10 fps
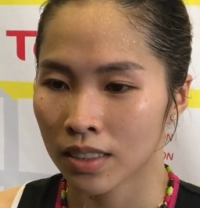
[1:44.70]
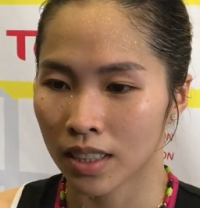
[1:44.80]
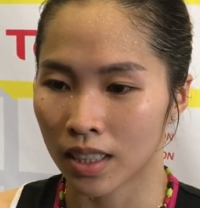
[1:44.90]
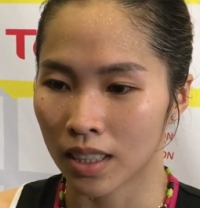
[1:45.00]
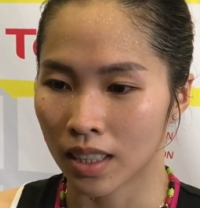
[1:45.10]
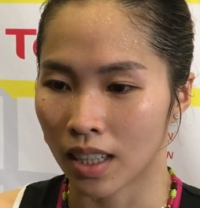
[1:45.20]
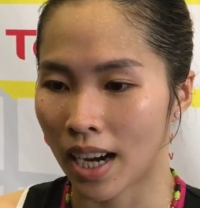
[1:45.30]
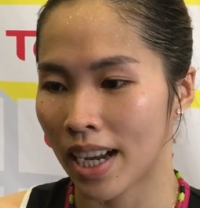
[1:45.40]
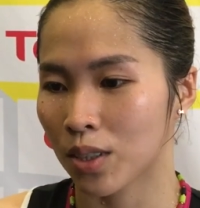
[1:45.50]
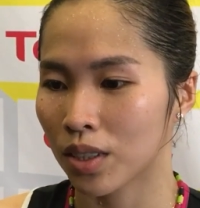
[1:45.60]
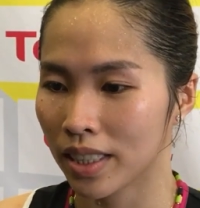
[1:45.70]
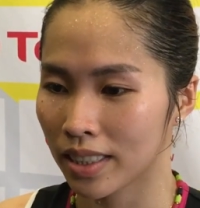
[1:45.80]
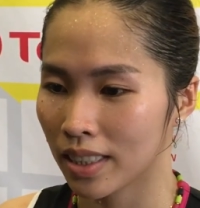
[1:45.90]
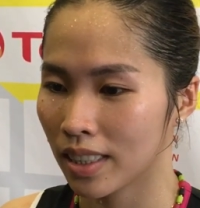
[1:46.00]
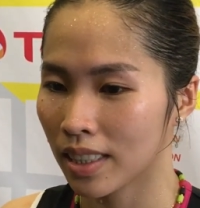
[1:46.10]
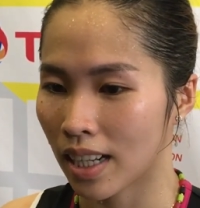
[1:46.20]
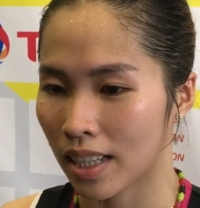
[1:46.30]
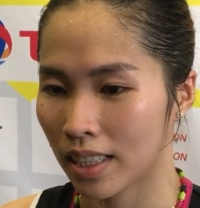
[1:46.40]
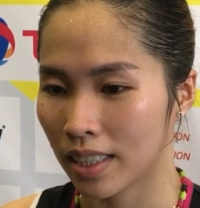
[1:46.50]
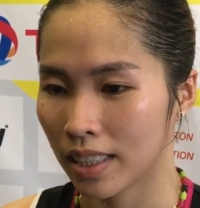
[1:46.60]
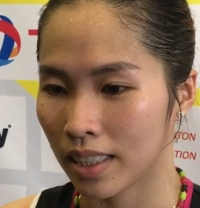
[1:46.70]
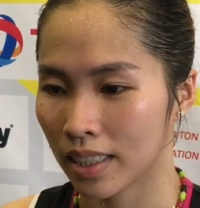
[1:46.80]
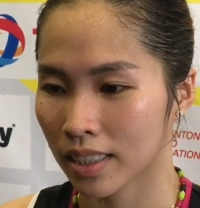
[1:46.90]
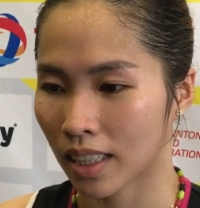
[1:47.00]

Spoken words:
the high quality, like